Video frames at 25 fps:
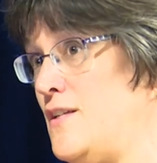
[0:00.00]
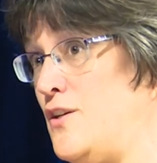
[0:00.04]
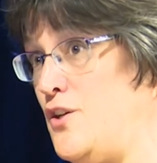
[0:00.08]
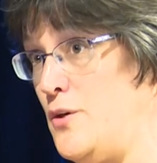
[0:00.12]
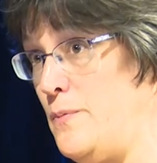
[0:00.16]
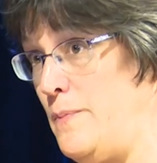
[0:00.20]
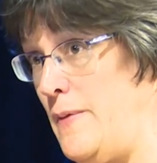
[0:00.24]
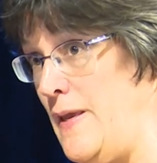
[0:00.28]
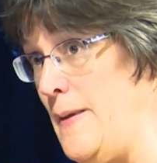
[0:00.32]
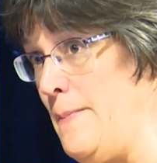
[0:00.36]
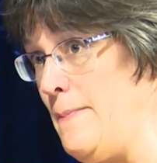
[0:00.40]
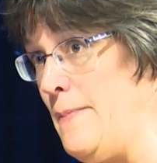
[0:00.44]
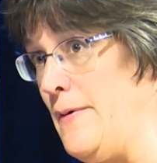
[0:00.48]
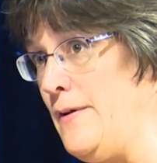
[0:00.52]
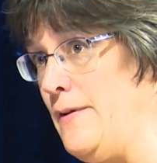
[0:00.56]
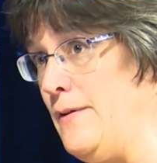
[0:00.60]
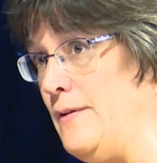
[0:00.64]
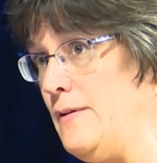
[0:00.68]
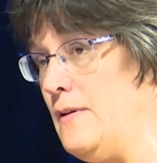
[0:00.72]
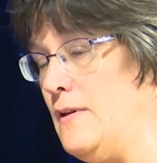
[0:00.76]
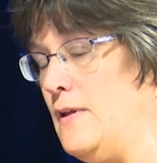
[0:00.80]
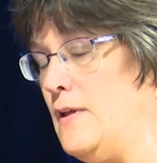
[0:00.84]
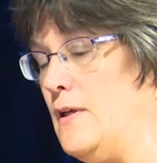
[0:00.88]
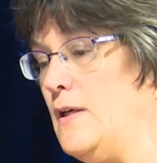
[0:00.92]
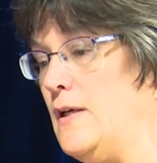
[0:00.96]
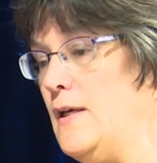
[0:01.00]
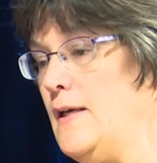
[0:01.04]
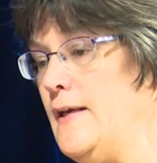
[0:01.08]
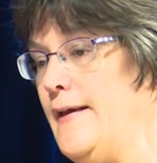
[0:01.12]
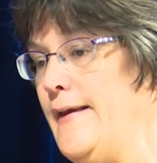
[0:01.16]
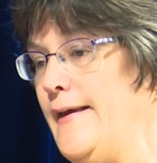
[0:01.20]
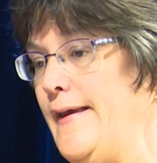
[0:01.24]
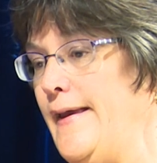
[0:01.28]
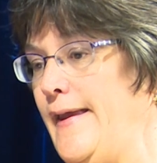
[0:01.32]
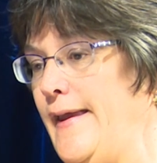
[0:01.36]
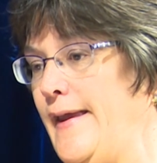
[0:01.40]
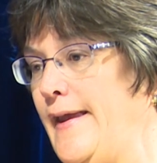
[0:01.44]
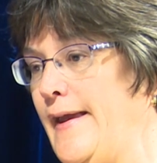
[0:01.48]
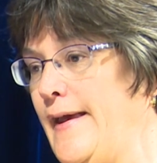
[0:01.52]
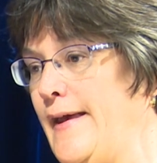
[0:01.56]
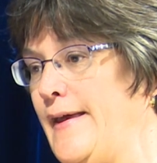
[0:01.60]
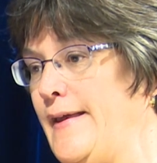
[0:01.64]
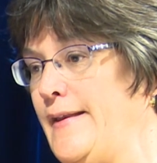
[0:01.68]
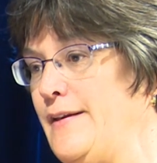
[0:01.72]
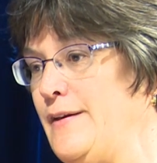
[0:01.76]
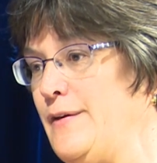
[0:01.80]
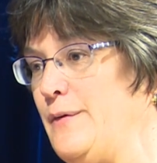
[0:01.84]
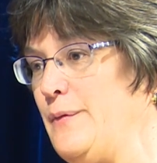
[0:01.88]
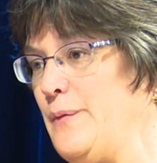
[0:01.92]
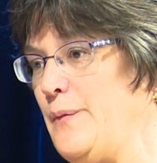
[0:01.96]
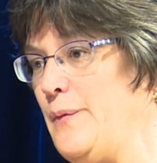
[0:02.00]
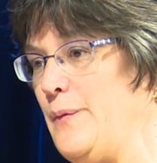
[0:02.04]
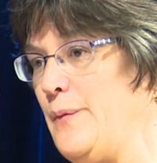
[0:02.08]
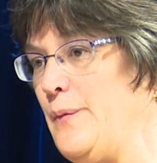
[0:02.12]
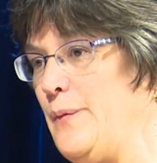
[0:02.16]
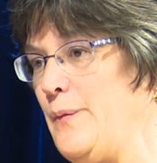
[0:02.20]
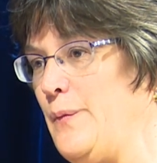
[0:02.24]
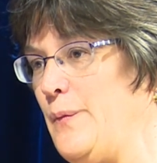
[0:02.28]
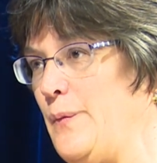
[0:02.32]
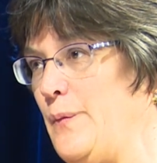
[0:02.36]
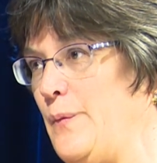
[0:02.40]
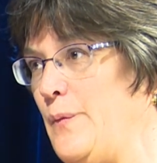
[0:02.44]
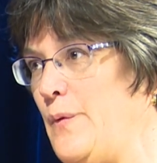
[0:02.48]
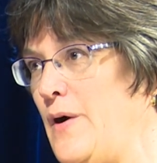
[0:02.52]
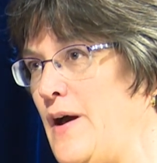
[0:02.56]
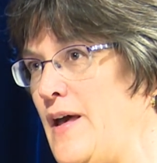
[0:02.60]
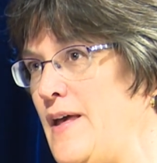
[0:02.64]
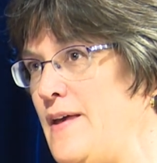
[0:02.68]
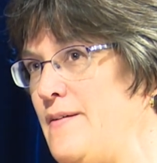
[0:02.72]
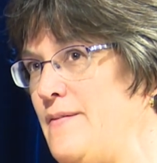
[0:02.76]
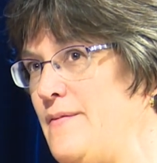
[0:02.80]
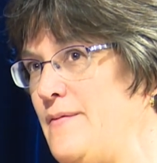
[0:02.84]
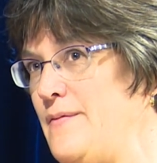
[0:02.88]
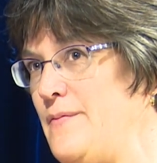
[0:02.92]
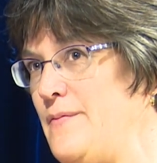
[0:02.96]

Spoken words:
and your people. And what